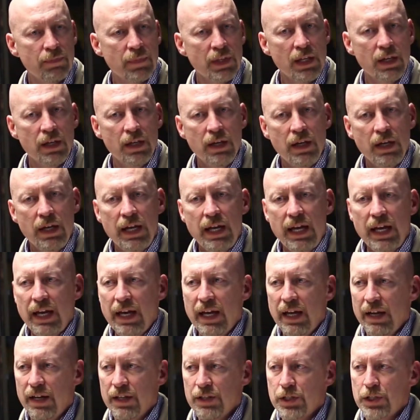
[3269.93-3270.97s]

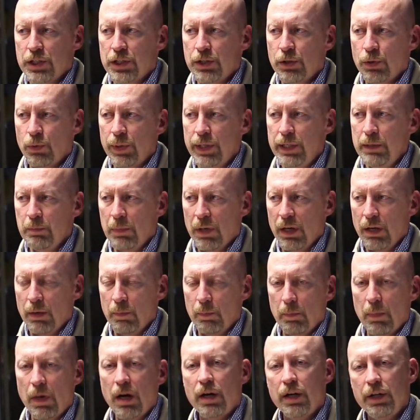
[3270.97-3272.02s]
and it's screen
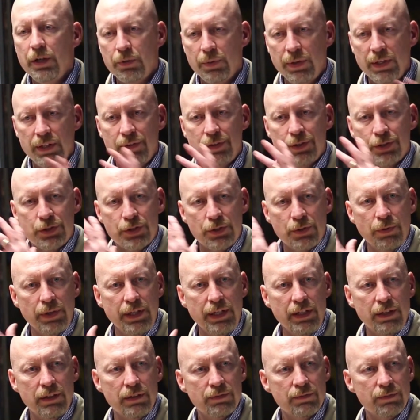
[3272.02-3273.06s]
monitoring the
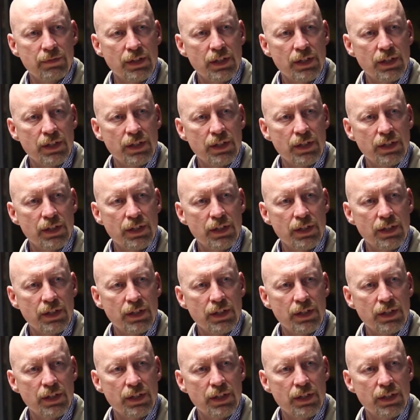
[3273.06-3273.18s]
screen.